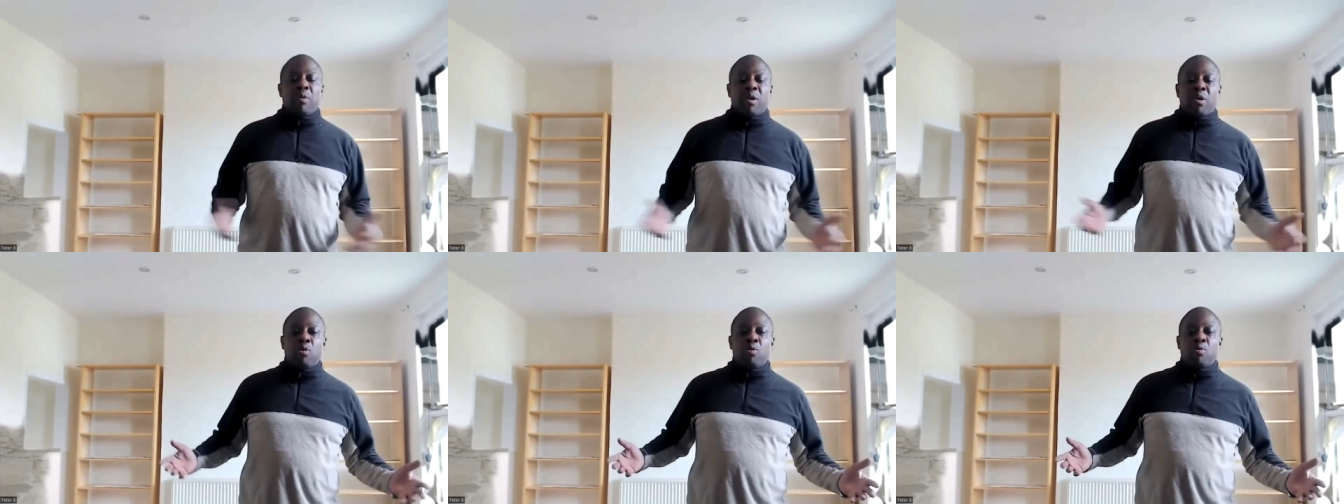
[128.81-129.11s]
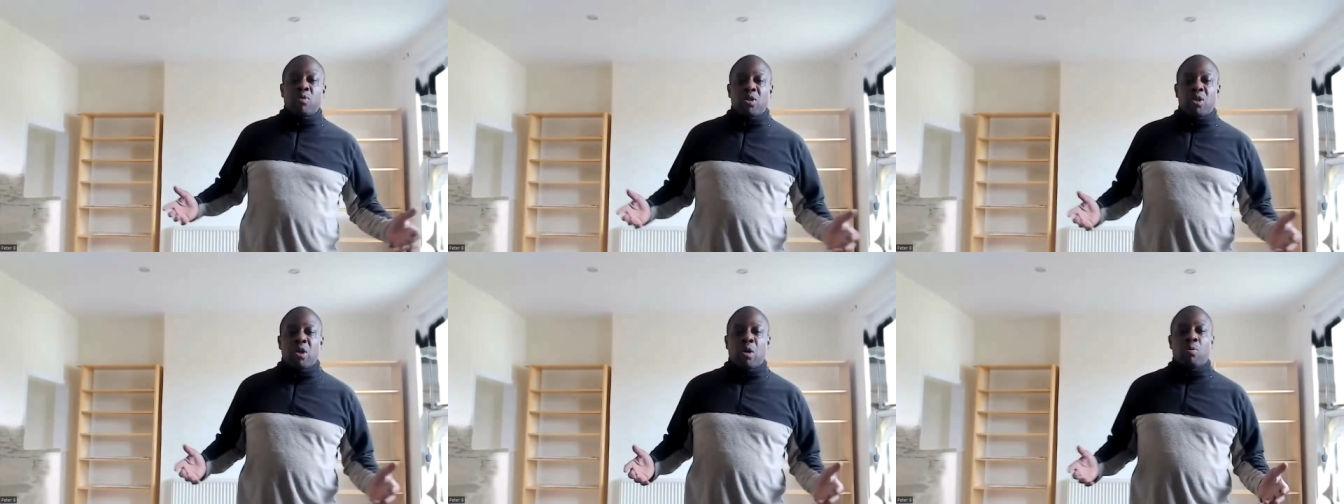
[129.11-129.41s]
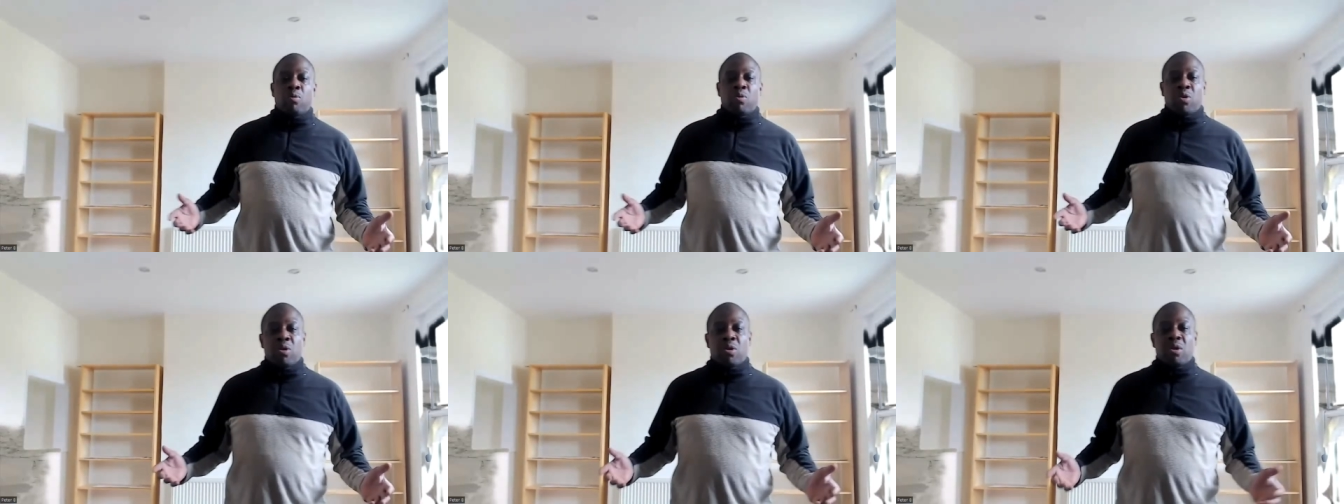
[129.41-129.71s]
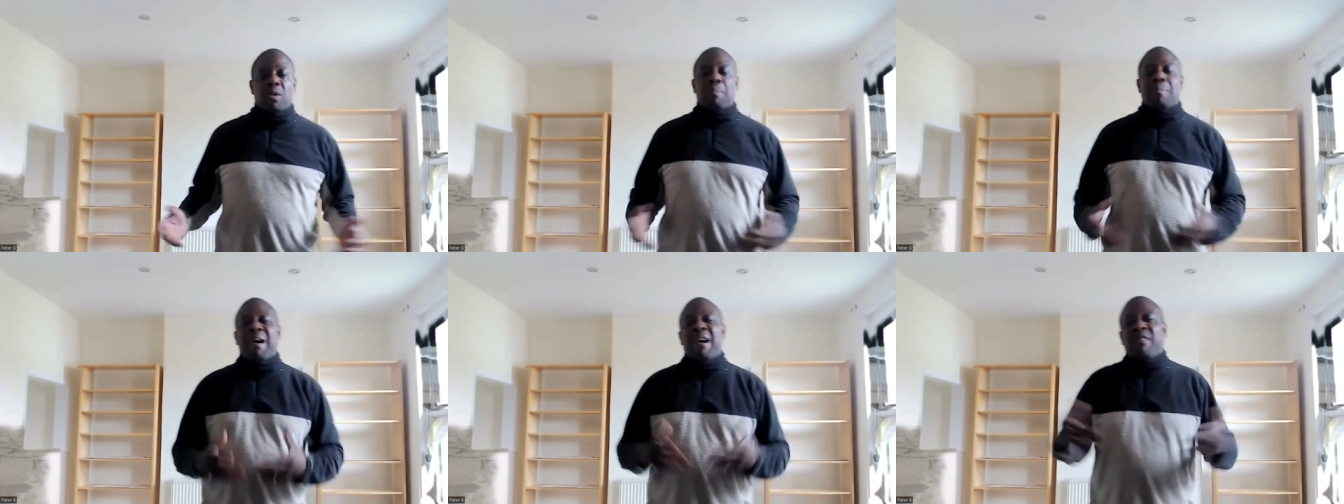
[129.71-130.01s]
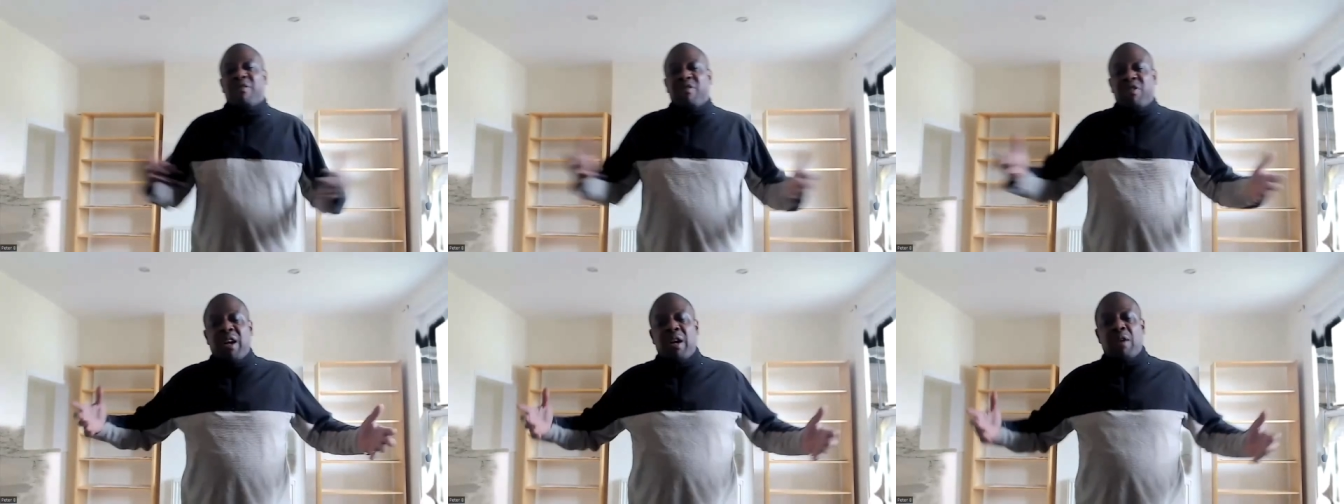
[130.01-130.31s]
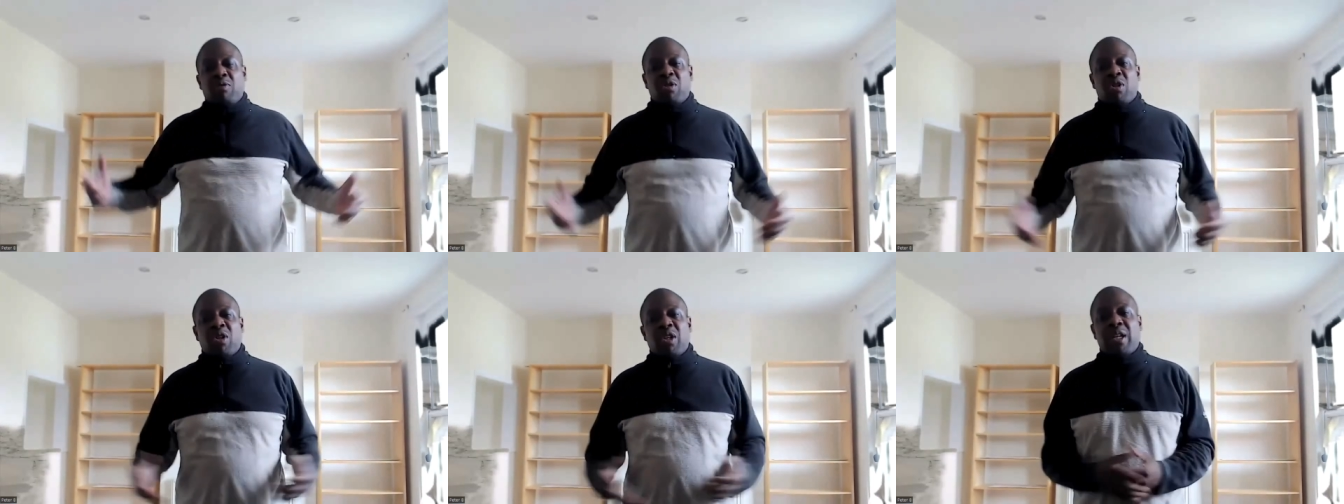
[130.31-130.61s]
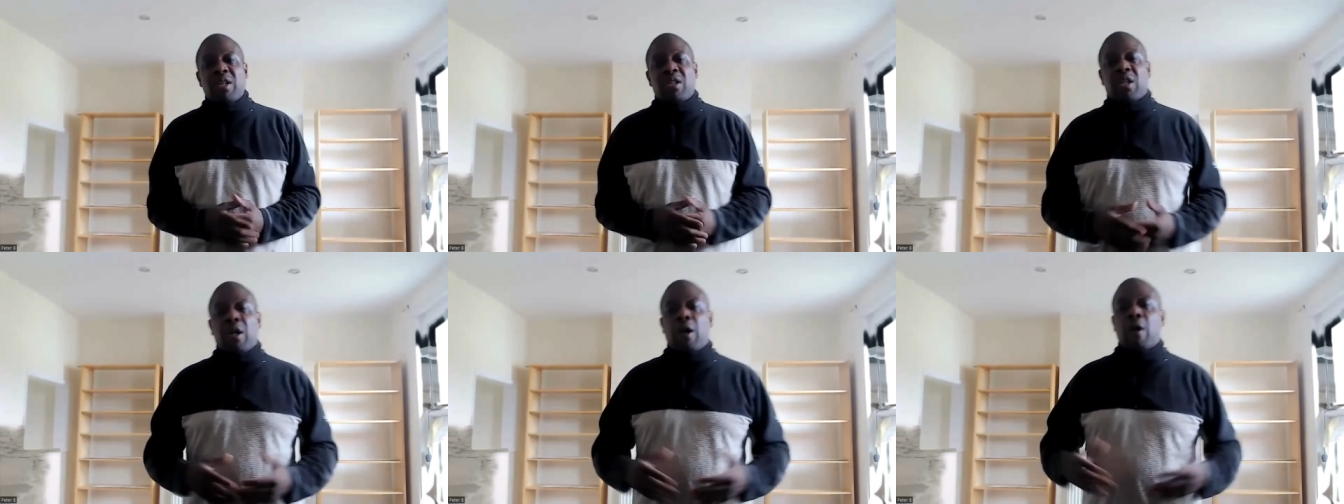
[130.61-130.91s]
recruit soldiers about three hundred
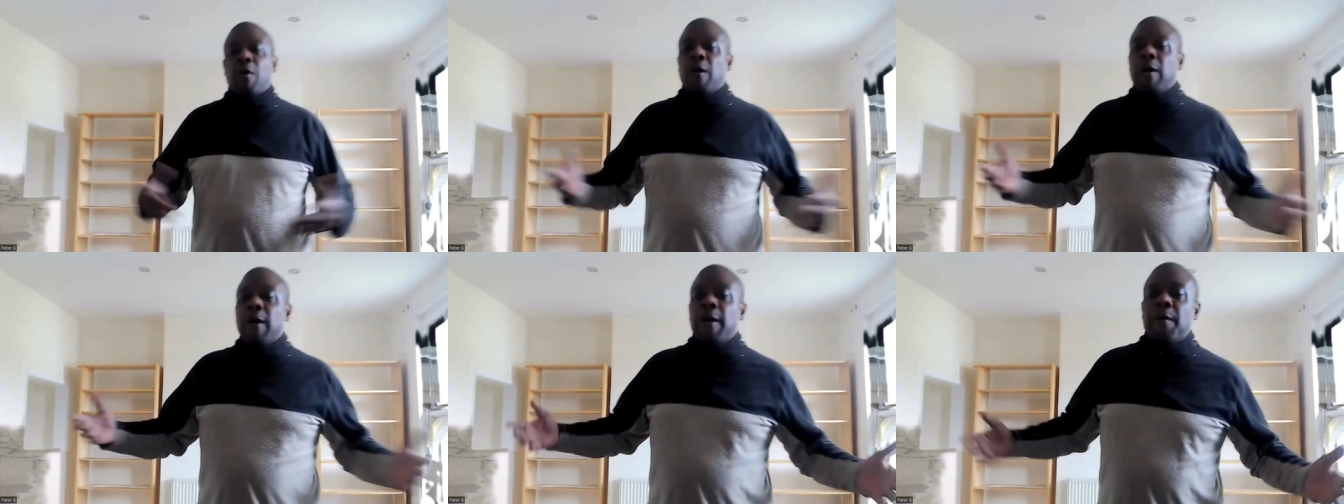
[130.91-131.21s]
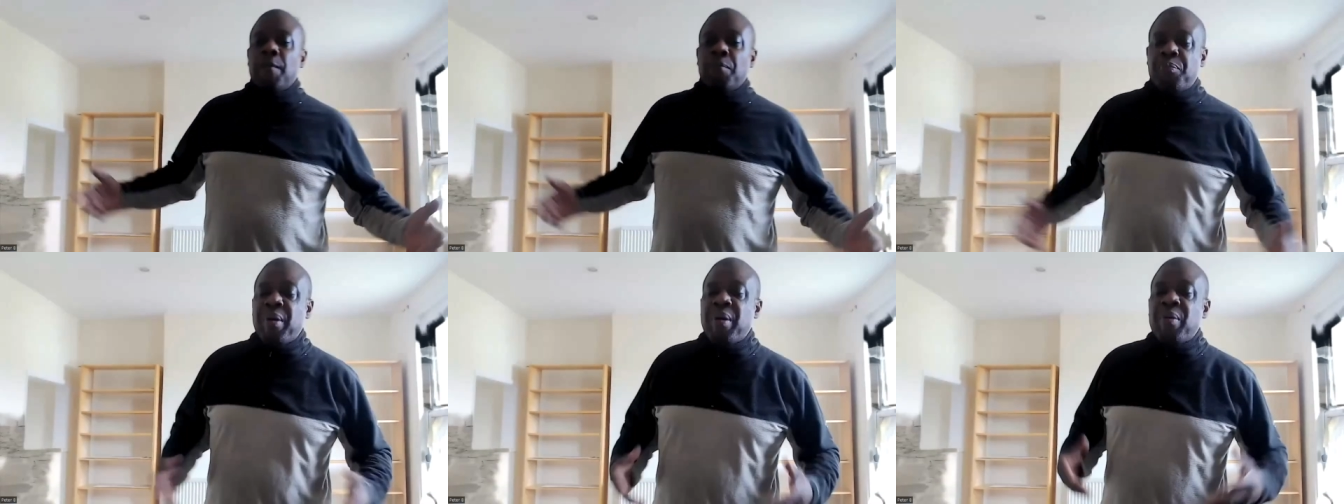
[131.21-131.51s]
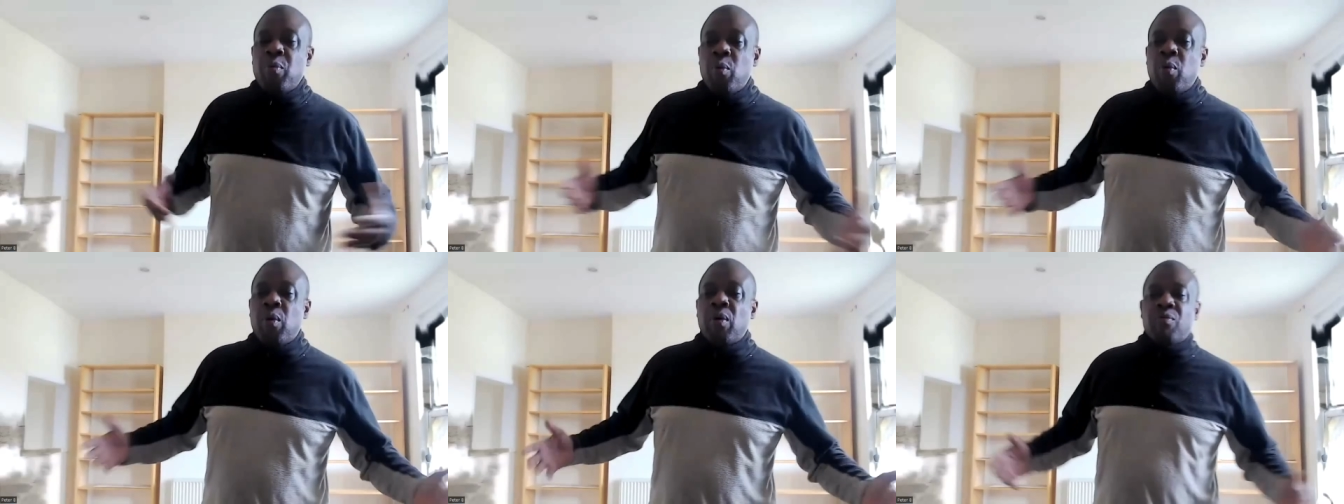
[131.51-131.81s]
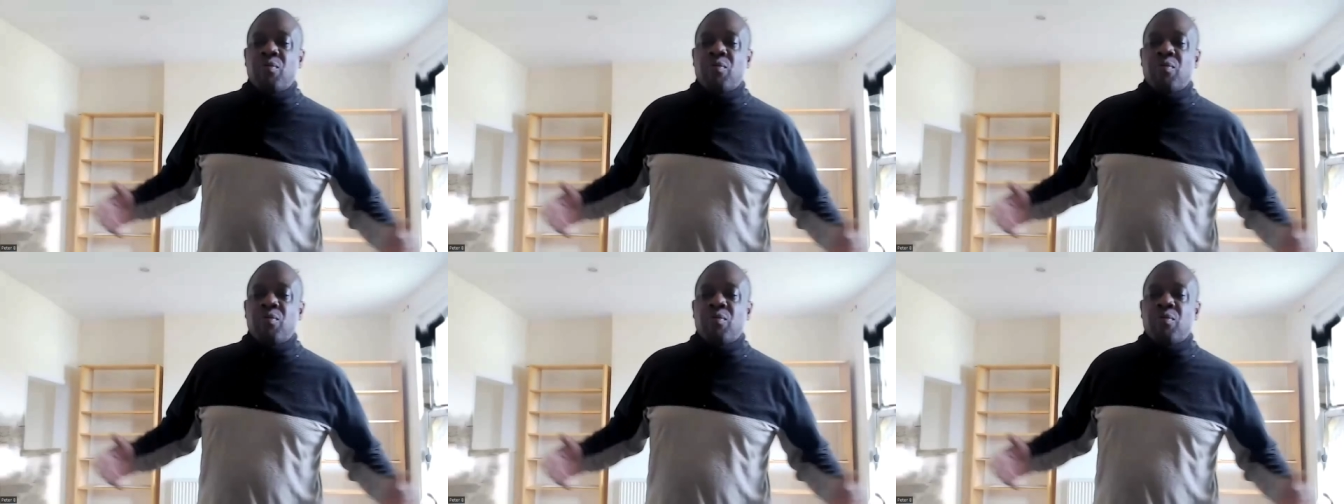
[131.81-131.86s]
years ago. People